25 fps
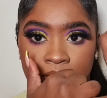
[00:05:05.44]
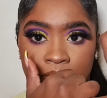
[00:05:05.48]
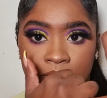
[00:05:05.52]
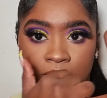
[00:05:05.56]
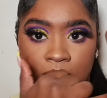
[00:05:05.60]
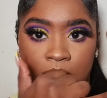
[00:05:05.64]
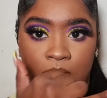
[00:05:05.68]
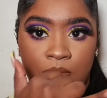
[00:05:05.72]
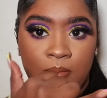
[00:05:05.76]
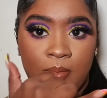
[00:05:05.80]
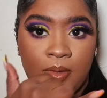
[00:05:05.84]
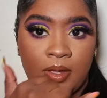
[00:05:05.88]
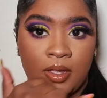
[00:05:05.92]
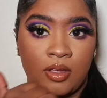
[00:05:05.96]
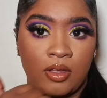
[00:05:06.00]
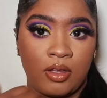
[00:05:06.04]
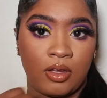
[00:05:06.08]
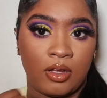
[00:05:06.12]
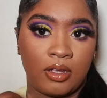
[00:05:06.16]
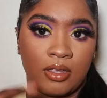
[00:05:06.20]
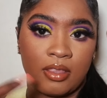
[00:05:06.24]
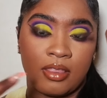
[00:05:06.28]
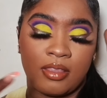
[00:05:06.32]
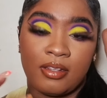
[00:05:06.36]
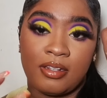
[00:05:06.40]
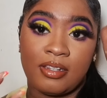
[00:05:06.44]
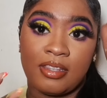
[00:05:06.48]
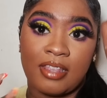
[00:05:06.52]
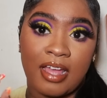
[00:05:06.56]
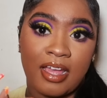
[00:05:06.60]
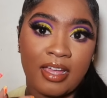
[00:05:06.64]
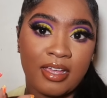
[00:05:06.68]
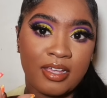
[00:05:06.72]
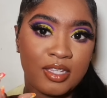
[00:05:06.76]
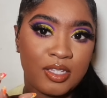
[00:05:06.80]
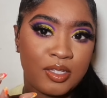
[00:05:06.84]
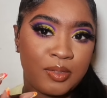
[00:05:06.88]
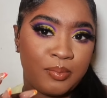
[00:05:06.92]
Oh my god, that
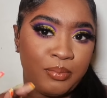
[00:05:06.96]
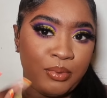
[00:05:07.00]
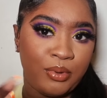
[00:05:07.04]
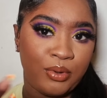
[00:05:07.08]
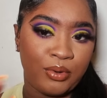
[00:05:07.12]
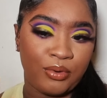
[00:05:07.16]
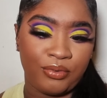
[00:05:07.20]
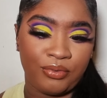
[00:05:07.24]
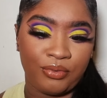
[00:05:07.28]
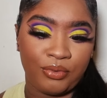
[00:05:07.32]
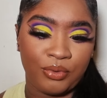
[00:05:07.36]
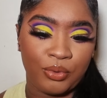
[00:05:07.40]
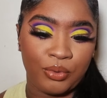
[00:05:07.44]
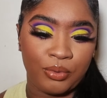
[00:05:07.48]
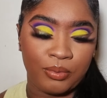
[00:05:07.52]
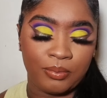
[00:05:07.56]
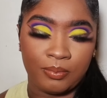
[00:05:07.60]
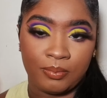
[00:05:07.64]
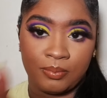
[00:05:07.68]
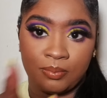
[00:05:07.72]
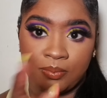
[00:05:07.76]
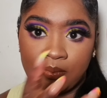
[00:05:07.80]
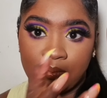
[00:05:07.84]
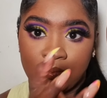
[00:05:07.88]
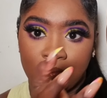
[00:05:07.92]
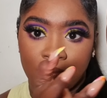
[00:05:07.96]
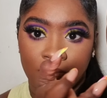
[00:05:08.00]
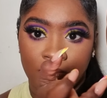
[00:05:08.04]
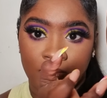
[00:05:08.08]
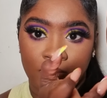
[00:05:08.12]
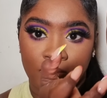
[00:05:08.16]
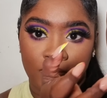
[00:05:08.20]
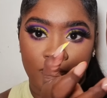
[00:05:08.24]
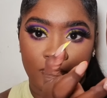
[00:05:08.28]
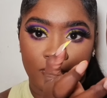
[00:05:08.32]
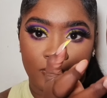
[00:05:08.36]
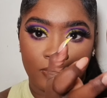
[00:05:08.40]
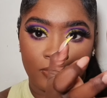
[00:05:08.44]
is beautiful.
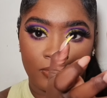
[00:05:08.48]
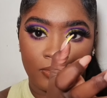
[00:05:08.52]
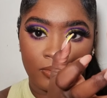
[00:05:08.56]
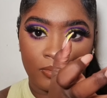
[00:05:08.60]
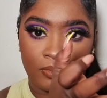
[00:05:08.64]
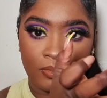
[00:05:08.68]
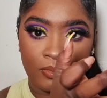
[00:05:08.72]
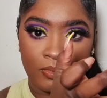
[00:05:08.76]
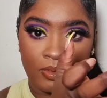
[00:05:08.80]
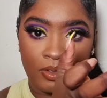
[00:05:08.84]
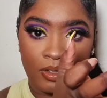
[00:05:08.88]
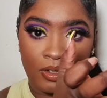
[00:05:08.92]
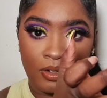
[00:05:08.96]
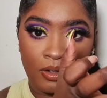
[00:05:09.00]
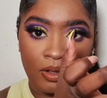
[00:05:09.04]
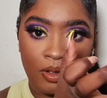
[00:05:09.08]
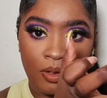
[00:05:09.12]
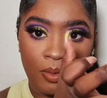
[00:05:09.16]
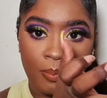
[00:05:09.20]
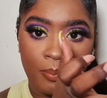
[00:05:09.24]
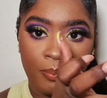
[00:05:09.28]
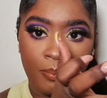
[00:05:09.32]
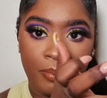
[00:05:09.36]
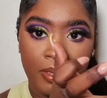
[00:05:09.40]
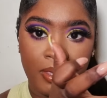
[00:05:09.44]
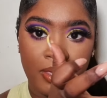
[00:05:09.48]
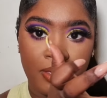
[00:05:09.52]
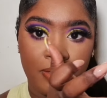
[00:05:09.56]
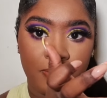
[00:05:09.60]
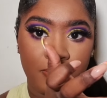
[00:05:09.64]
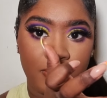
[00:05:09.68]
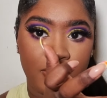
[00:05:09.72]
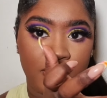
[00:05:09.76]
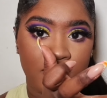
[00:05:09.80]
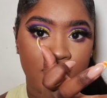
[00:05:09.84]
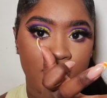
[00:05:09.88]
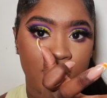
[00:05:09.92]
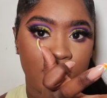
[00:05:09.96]
And look how
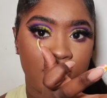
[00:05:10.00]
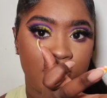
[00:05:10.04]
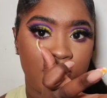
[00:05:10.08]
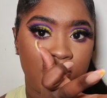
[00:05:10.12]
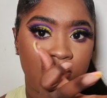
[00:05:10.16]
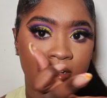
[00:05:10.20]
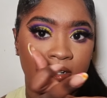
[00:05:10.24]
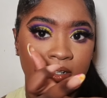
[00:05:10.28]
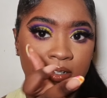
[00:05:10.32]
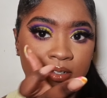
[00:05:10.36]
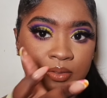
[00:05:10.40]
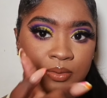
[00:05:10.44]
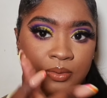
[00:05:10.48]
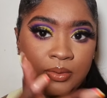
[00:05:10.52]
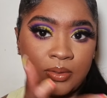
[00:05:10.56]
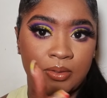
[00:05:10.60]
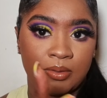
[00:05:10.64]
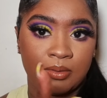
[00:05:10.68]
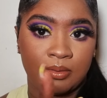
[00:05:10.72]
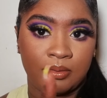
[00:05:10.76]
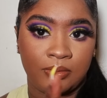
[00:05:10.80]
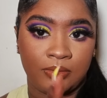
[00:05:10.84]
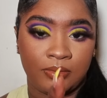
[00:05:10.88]
pigmented they are as well.